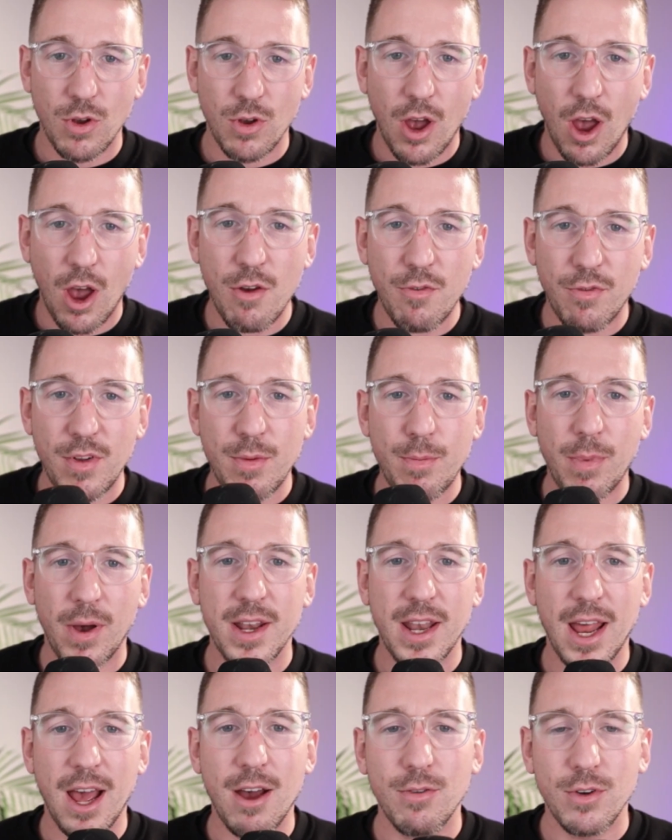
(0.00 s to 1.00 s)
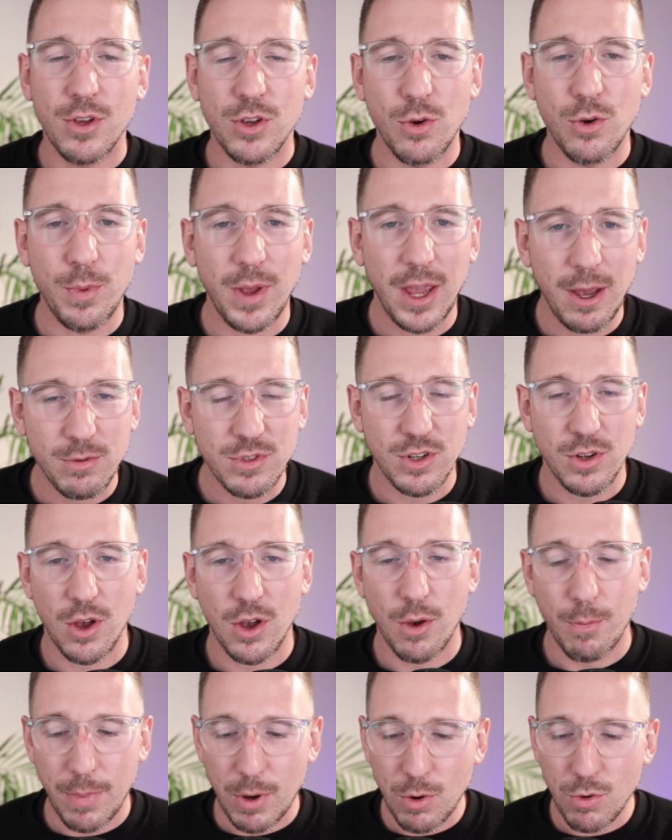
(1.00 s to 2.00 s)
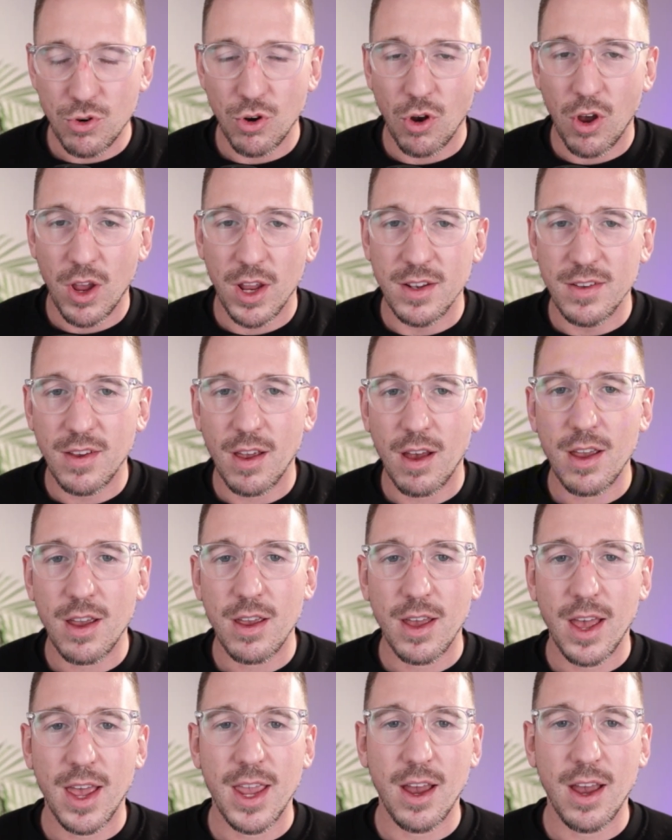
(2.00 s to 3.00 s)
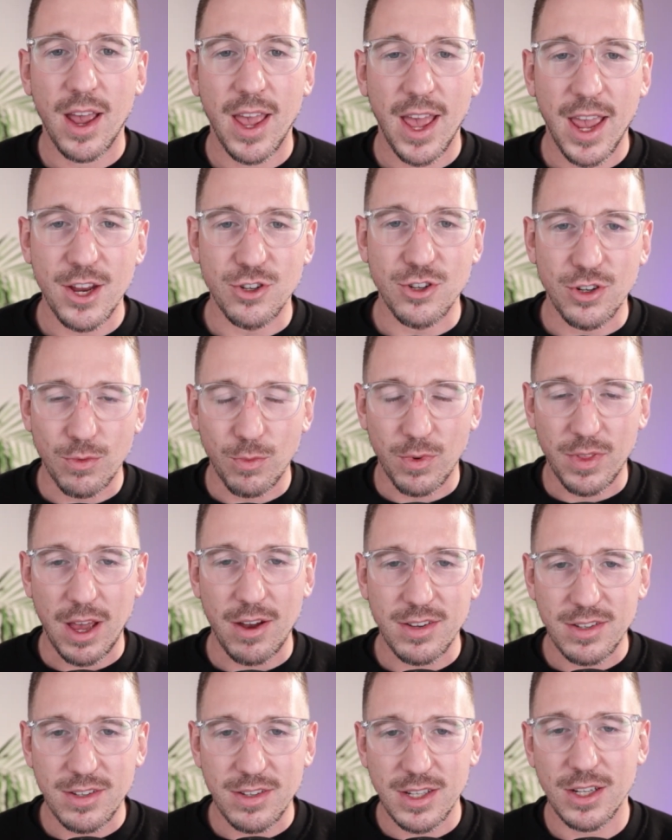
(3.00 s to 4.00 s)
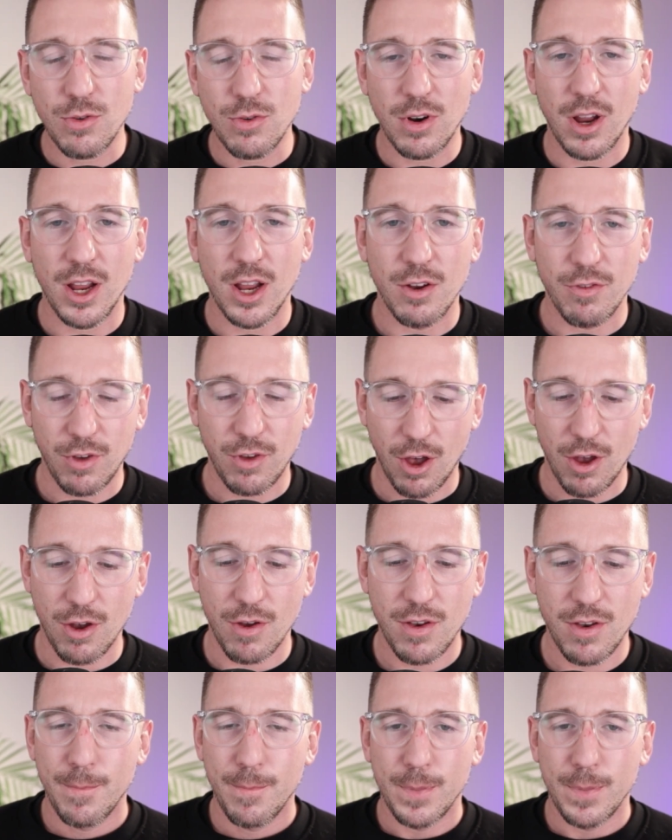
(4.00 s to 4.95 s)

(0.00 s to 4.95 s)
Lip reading: hopefully by now, you'll be able to build your entire AI agent without a single line of code.